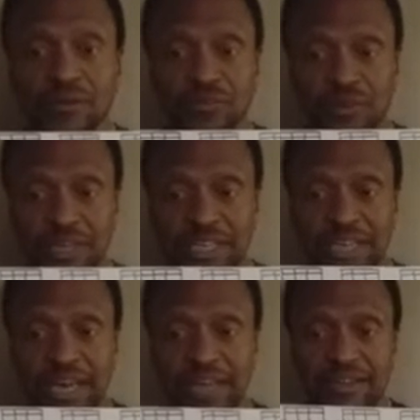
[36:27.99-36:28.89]
1 E
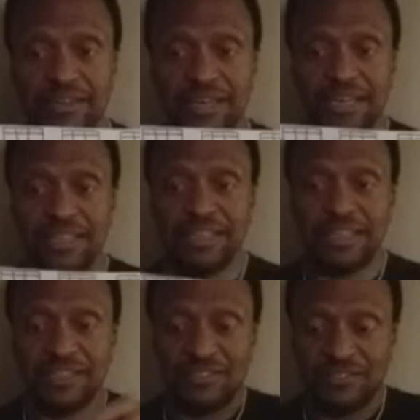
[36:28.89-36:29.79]
and a, and
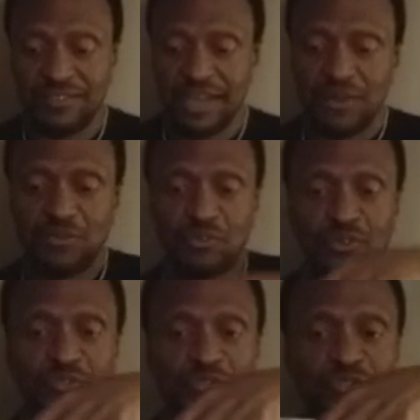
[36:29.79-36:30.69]
then this snare is on
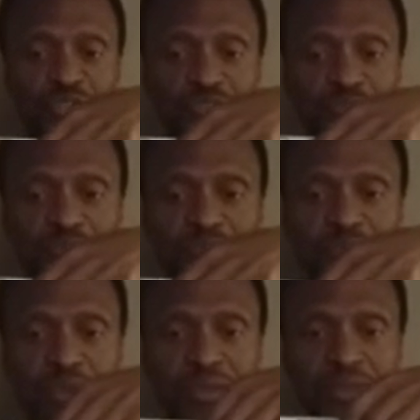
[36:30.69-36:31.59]
2,
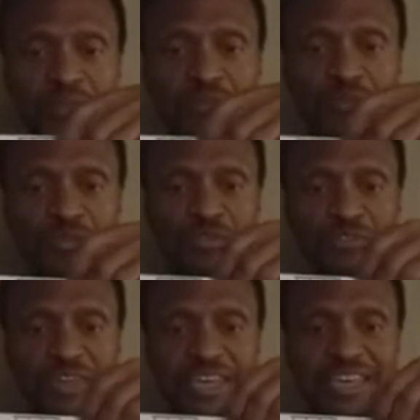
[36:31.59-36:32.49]

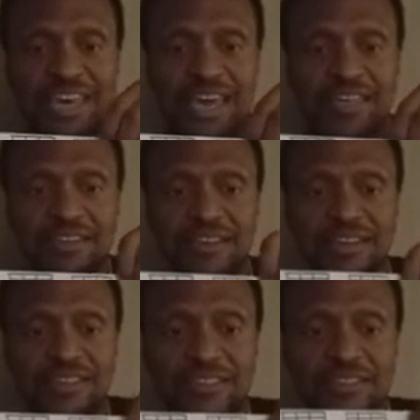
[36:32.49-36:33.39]
3 E and a,
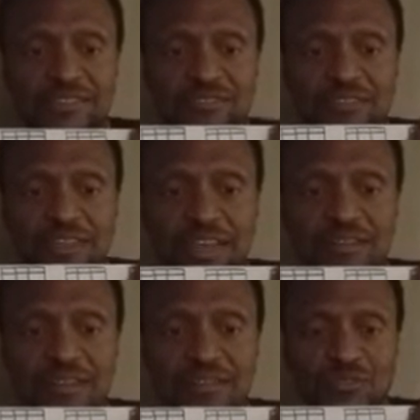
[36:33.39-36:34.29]
and then this snare
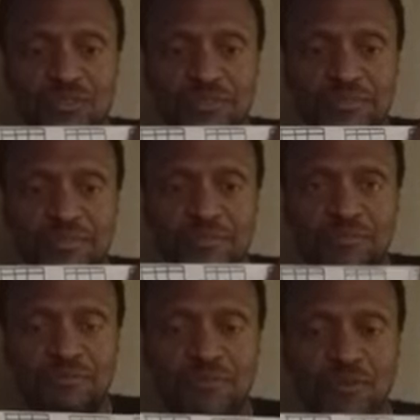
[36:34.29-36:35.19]
hit is on
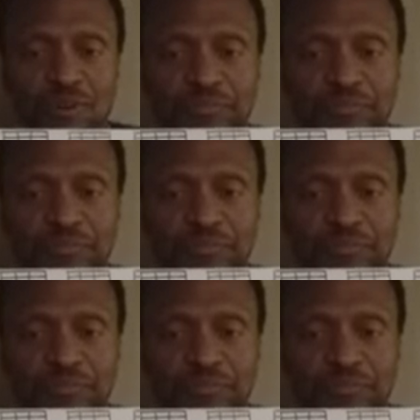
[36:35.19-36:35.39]
4.